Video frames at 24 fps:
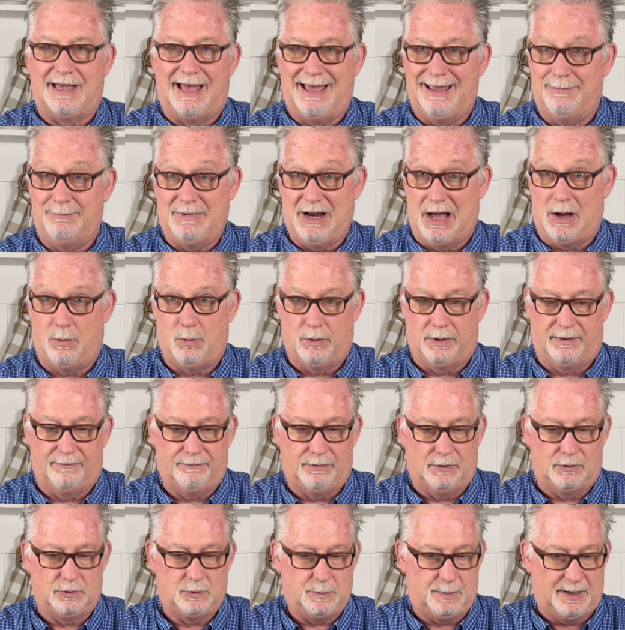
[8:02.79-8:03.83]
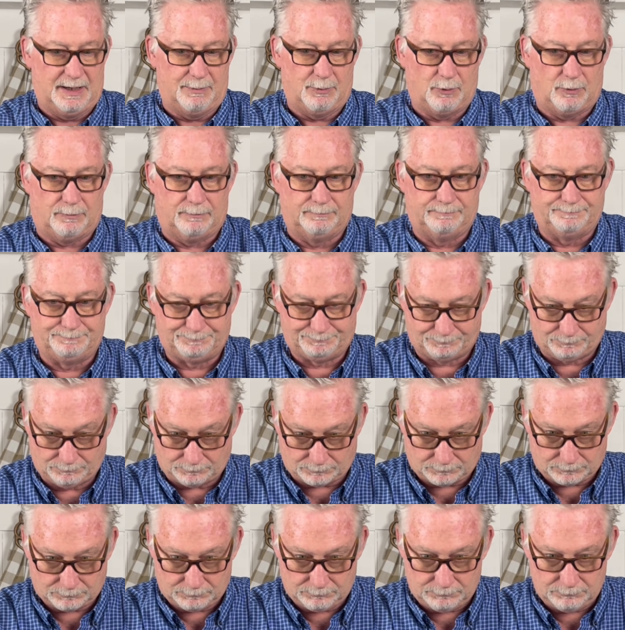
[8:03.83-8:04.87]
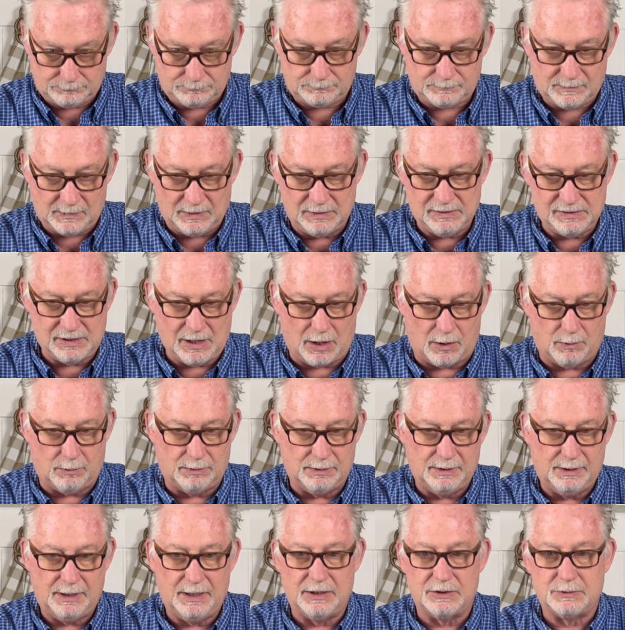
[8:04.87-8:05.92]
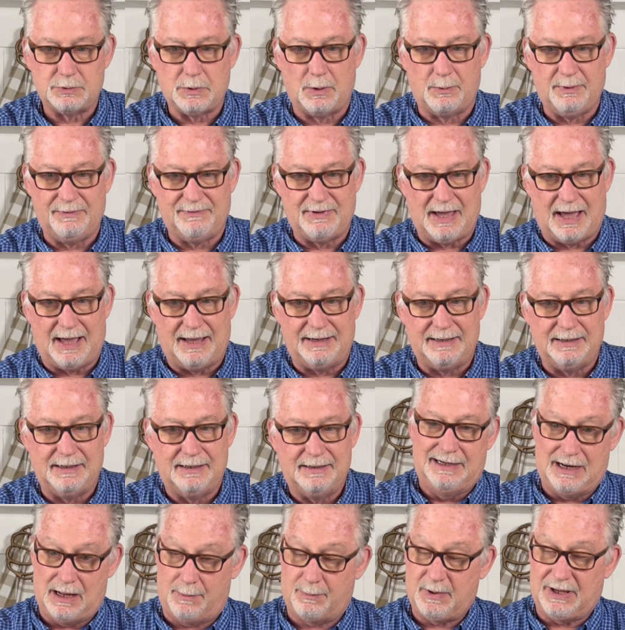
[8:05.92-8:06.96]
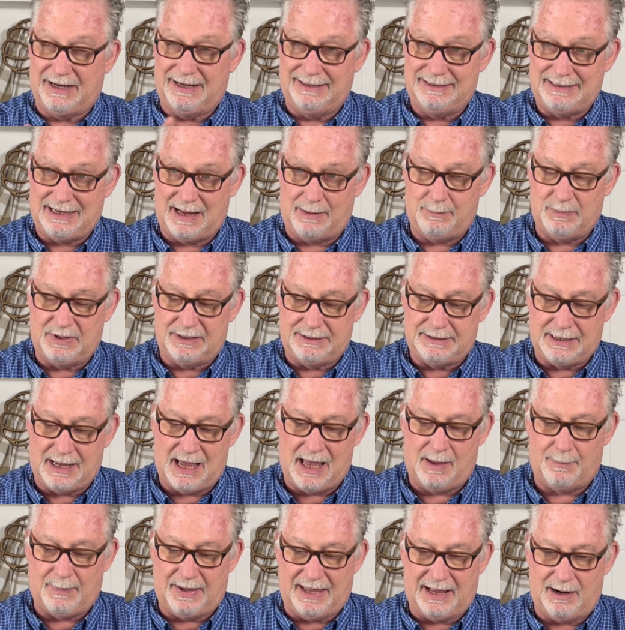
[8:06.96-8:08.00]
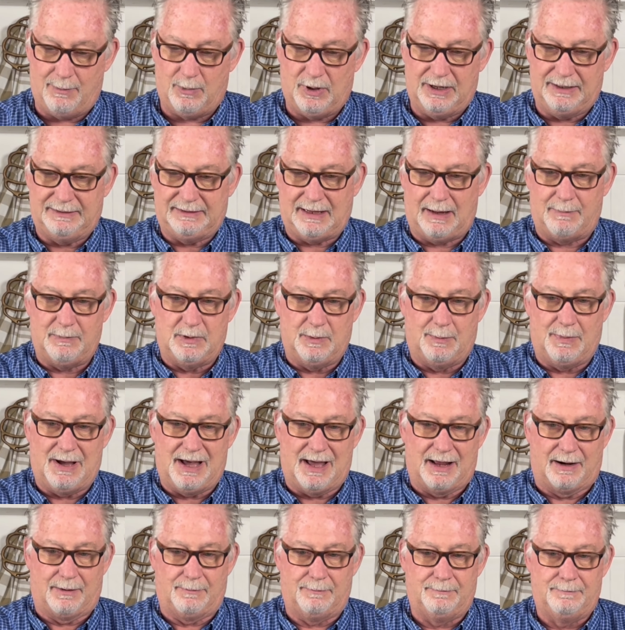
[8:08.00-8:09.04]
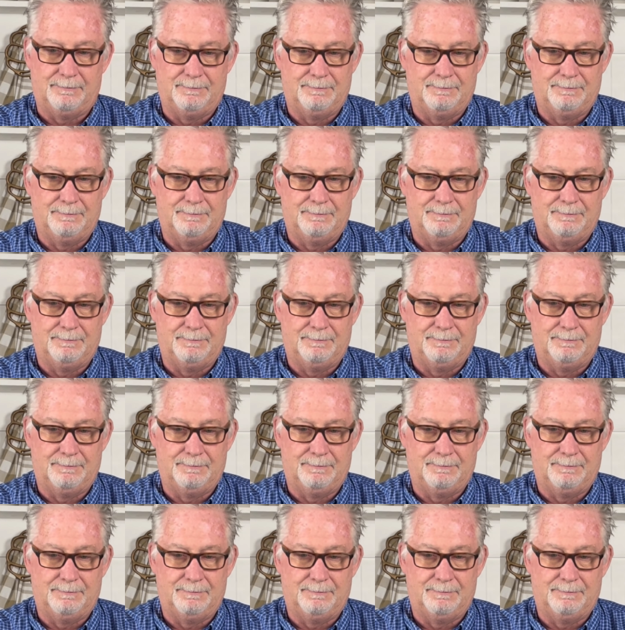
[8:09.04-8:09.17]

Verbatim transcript: I am not one of those people. So here's what we've got. Now I'm gonna tape the top and I'm gonna tape the bottom.